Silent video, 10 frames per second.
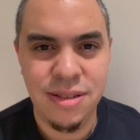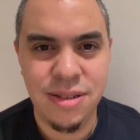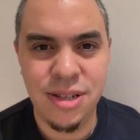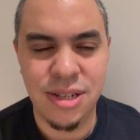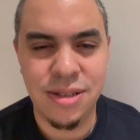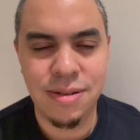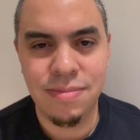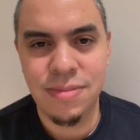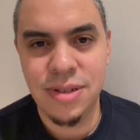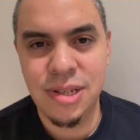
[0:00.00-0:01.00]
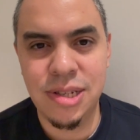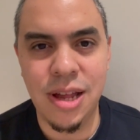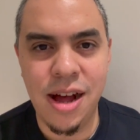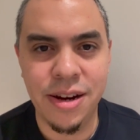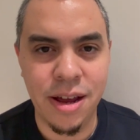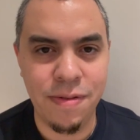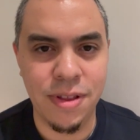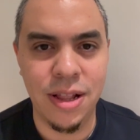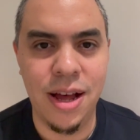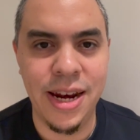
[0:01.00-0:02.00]
just stuttered over
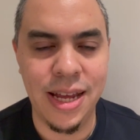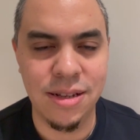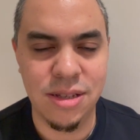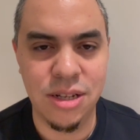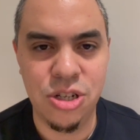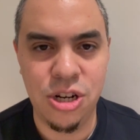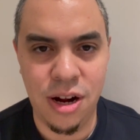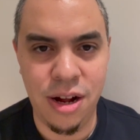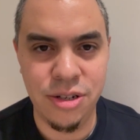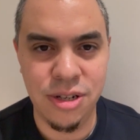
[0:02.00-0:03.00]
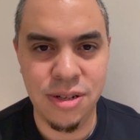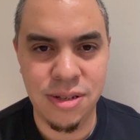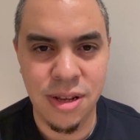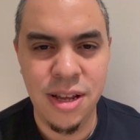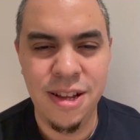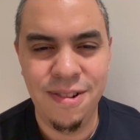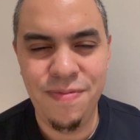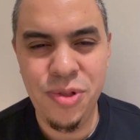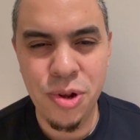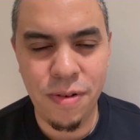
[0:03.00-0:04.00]
the line against the Chargers.
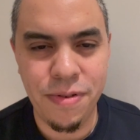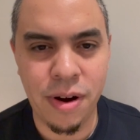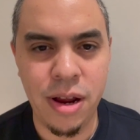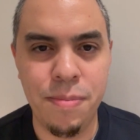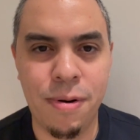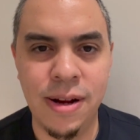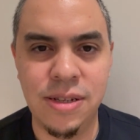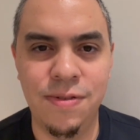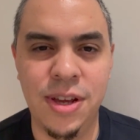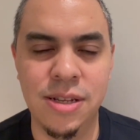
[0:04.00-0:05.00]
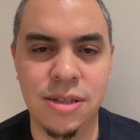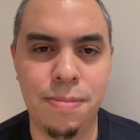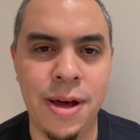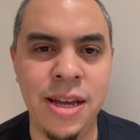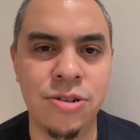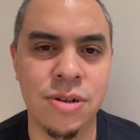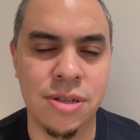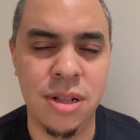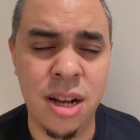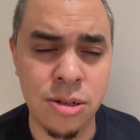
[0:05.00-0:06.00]
Not very impressive against the Patriots
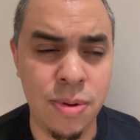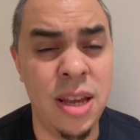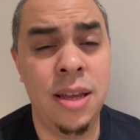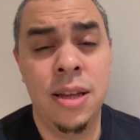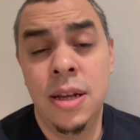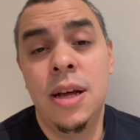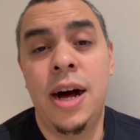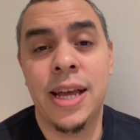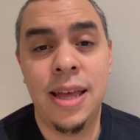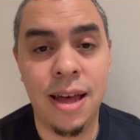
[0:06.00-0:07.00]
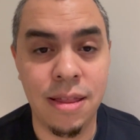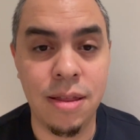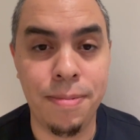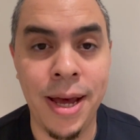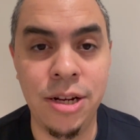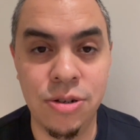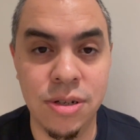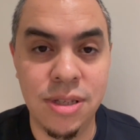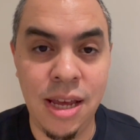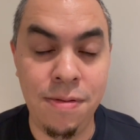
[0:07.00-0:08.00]
last week. I get that the
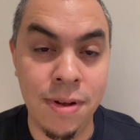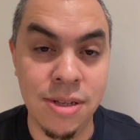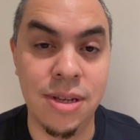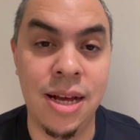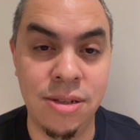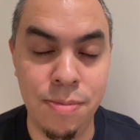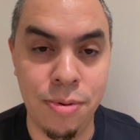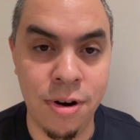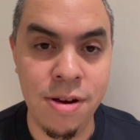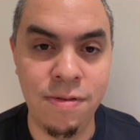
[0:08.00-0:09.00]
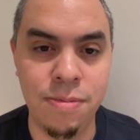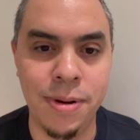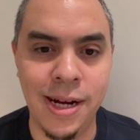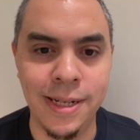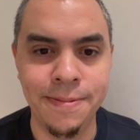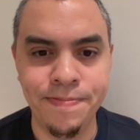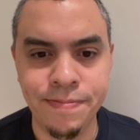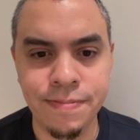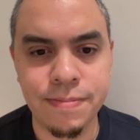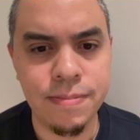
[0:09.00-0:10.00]
Patriots defense has improved, but
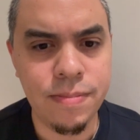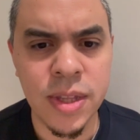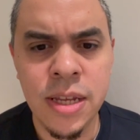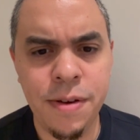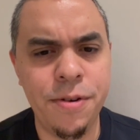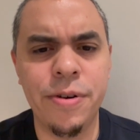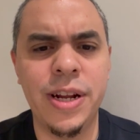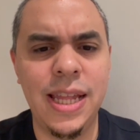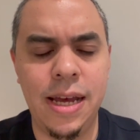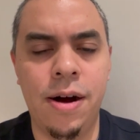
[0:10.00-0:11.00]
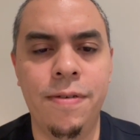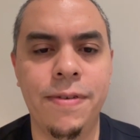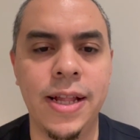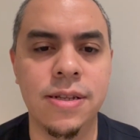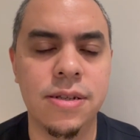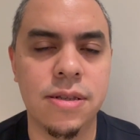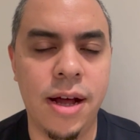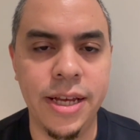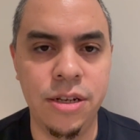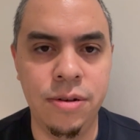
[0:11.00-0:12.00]
if you're an elite offense,
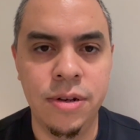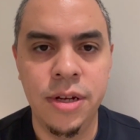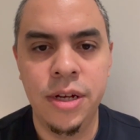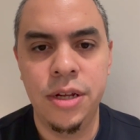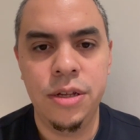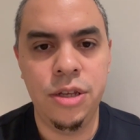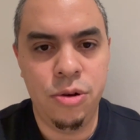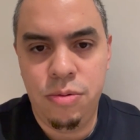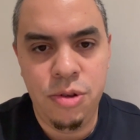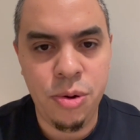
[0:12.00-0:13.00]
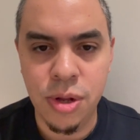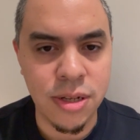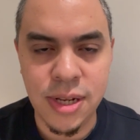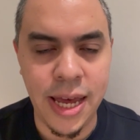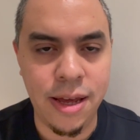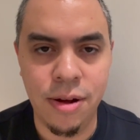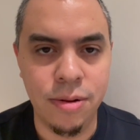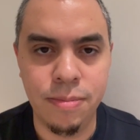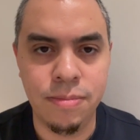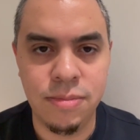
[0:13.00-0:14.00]
you can take
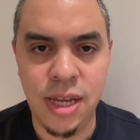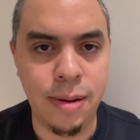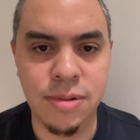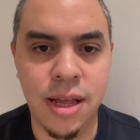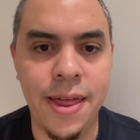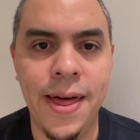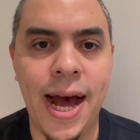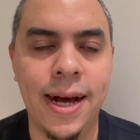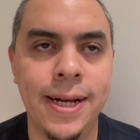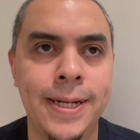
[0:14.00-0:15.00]
on teams like that.